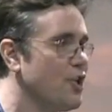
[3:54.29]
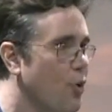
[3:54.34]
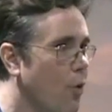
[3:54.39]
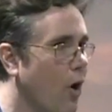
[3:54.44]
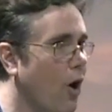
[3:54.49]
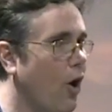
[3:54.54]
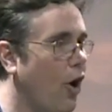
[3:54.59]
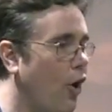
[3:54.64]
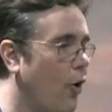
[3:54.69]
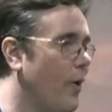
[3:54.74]
You
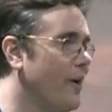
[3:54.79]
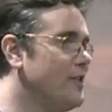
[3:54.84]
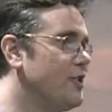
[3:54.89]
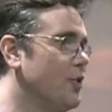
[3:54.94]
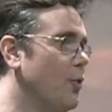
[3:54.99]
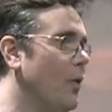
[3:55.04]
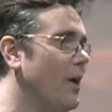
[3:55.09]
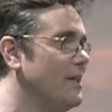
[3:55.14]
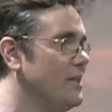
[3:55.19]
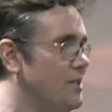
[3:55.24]
are always
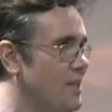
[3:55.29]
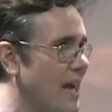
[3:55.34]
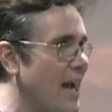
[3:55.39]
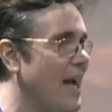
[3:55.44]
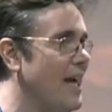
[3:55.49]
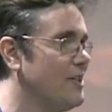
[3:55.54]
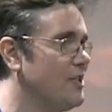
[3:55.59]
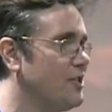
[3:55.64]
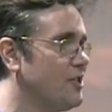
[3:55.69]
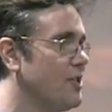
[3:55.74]
the one
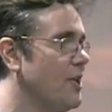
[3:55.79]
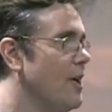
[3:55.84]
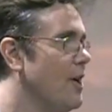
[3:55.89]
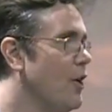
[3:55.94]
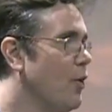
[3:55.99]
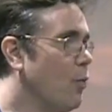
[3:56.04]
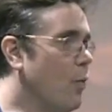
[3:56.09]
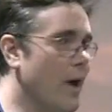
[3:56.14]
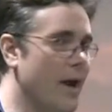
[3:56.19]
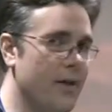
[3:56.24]
tasked
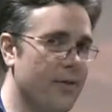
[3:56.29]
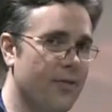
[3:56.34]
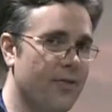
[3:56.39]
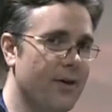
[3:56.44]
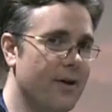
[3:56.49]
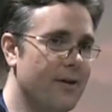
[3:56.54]
with,